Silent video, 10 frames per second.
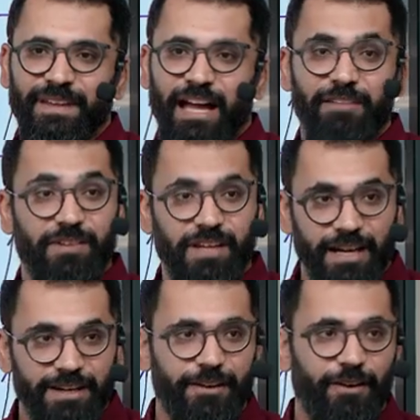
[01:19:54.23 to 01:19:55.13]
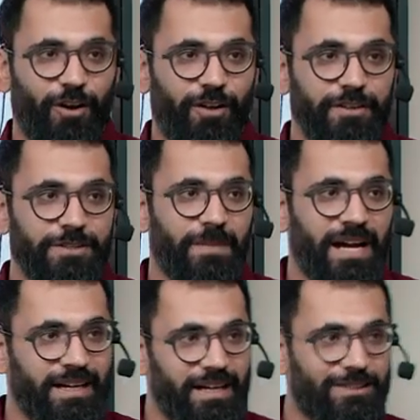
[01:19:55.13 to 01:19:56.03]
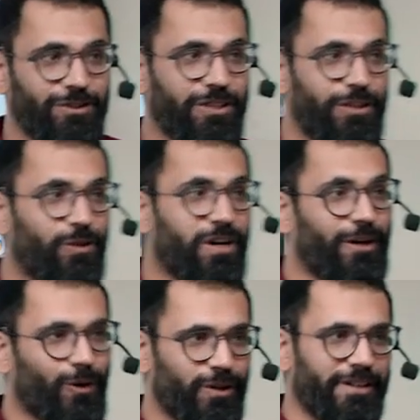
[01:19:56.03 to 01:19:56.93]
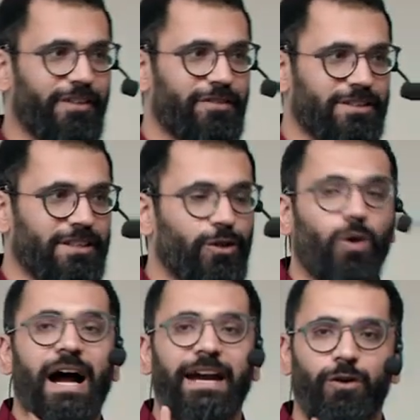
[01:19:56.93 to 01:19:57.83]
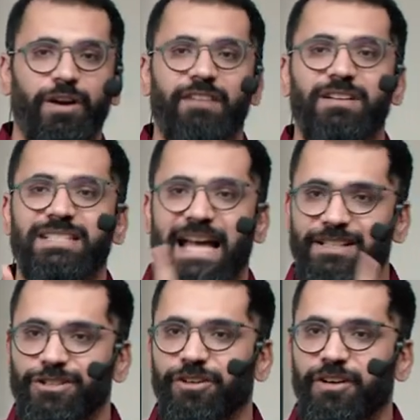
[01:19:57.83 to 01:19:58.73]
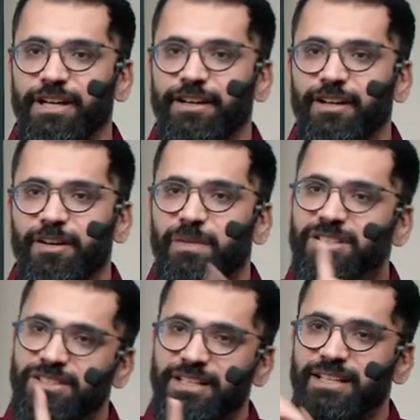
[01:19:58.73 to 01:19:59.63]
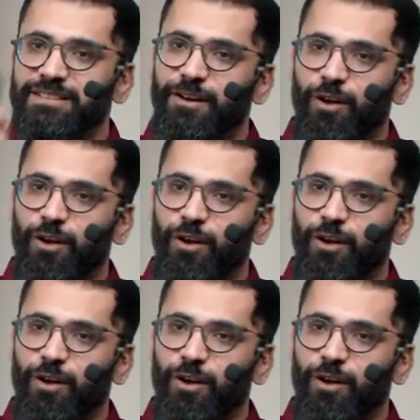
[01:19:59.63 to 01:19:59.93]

I've created a law which mandates you need to control the deficit, though I don't have a sanction on it, but still there's a